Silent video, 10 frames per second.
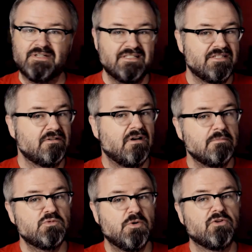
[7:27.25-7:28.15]
but it still
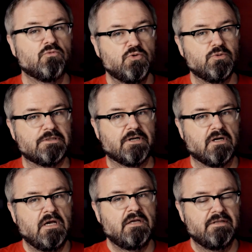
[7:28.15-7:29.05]
comes with a
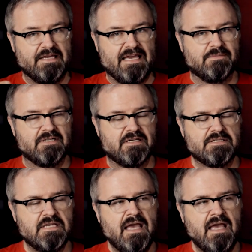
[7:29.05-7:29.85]
ruler, the game does.